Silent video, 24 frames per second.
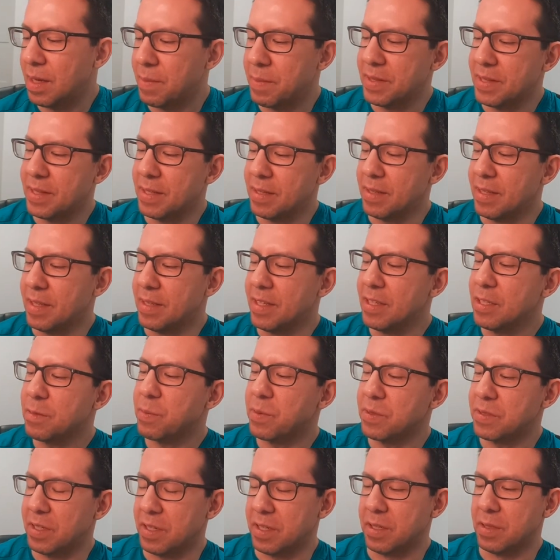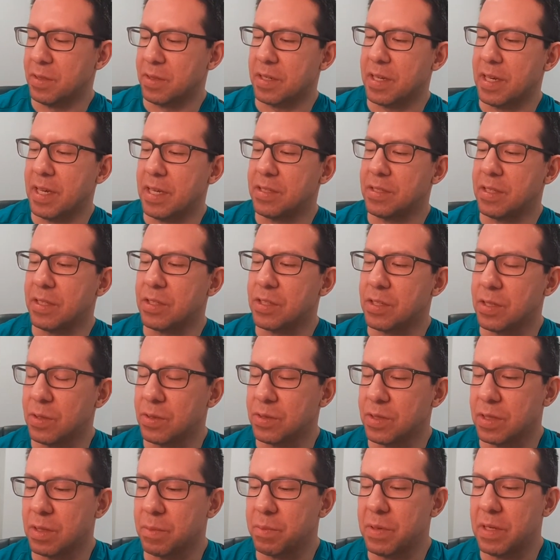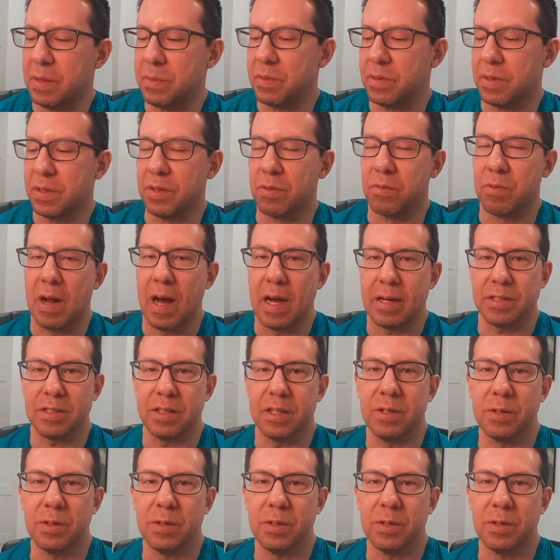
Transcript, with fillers: Yeah, but th- in this particular case, it shows that the people in the Rock's